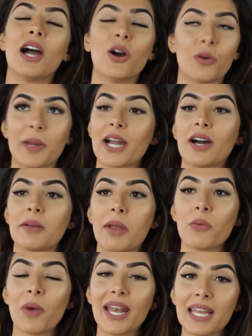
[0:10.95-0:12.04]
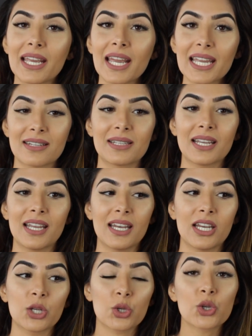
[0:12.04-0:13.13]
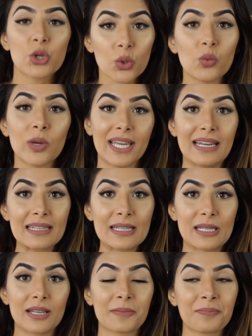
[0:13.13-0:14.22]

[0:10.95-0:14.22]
Oh my god, my wedding is in 2 weeks.